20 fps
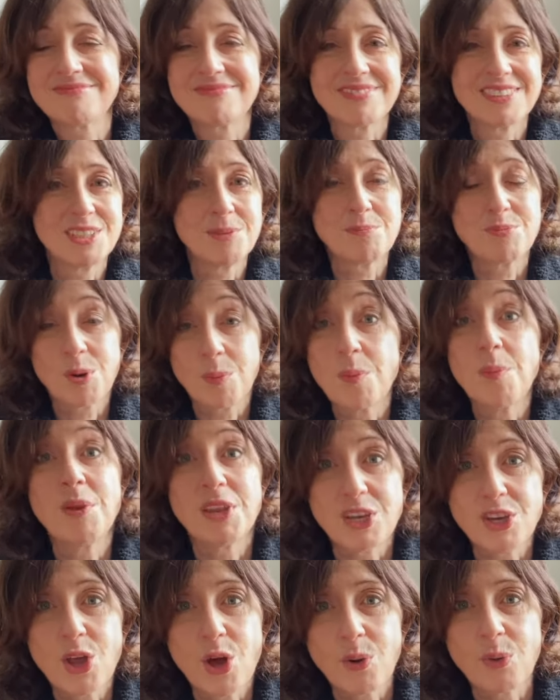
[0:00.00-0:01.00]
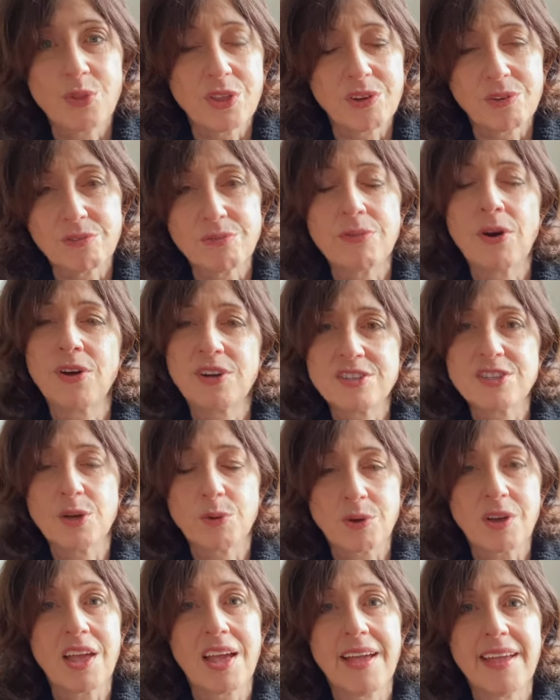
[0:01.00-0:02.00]
you probably know that Roy's
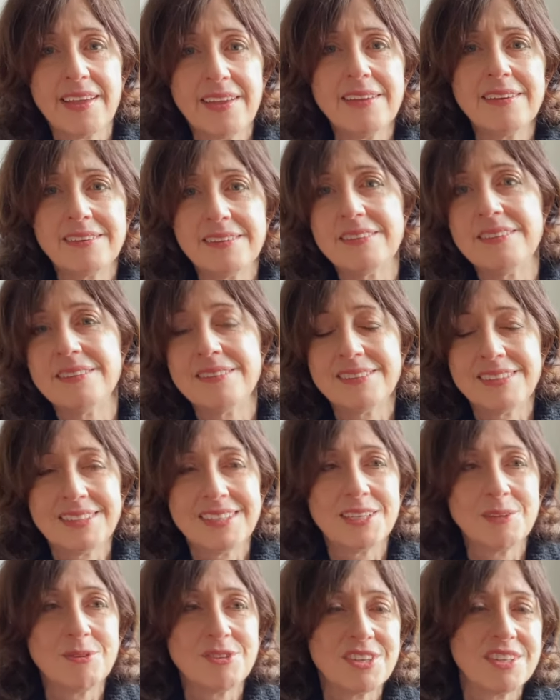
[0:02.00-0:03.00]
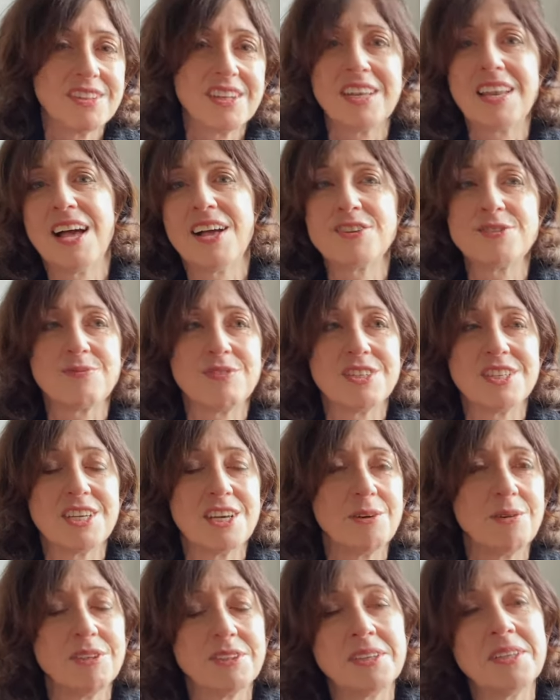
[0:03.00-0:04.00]
okay, and he was in the last
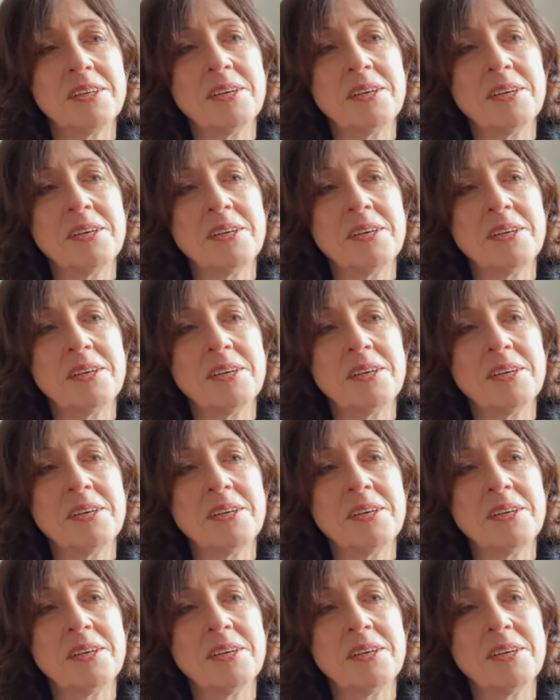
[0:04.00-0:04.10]
video. And